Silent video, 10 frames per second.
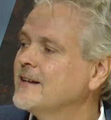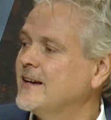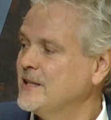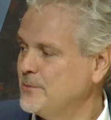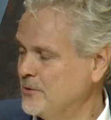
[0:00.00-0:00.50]

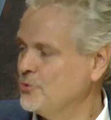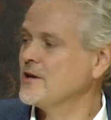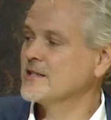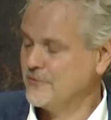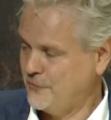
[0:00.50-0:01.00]
In
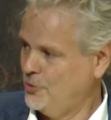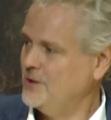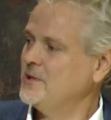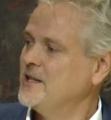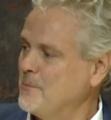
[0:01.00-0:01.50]

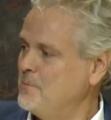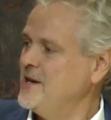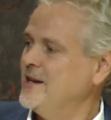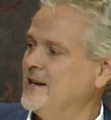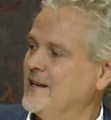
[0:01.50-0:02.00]
2004, we had a
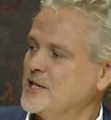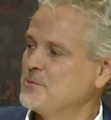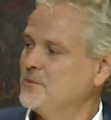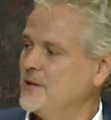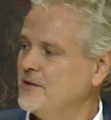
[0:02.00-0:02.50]
big
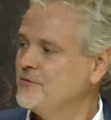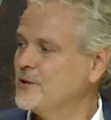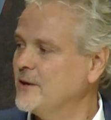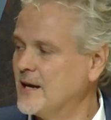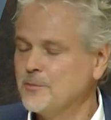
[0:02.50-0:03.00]
enlargement wave
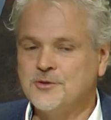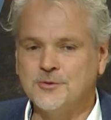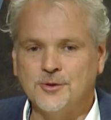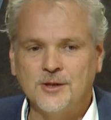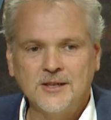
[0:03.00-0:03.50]
going up
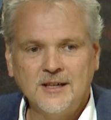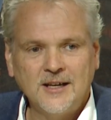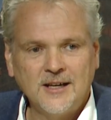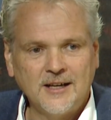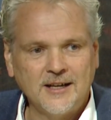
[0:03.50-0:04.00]
to
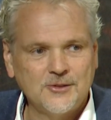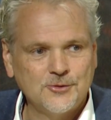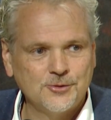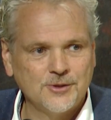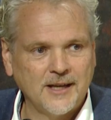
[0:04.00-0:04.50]

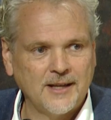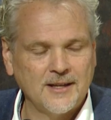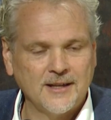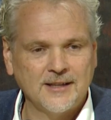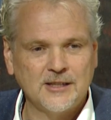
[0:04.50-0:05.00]

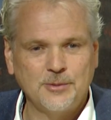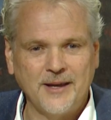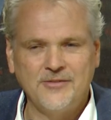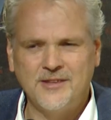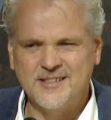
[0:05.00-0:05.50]
then
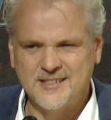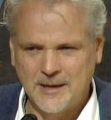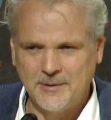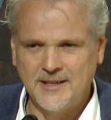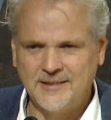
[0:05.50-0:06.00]

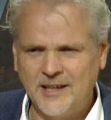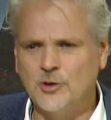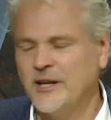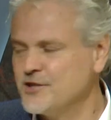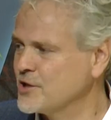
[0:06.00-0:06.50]
27, and then
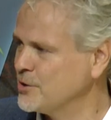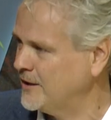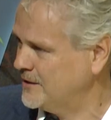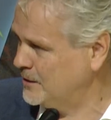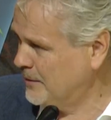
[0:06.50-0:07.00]
Croatia
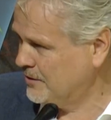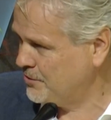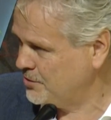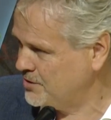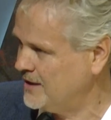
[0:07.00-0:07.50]
joined in
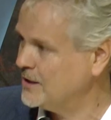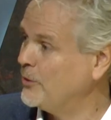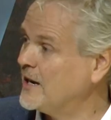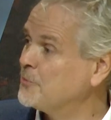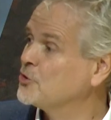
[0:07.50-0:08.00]
2013,
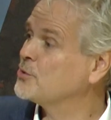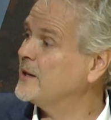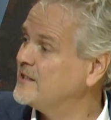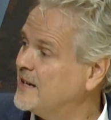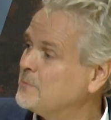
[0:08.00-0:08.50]
going up to
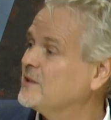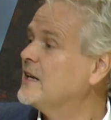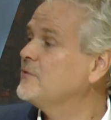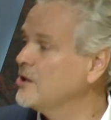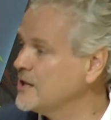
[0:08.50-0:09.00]
28, but
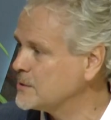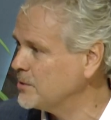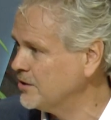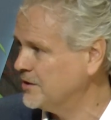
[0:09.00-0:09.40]
then we lost one on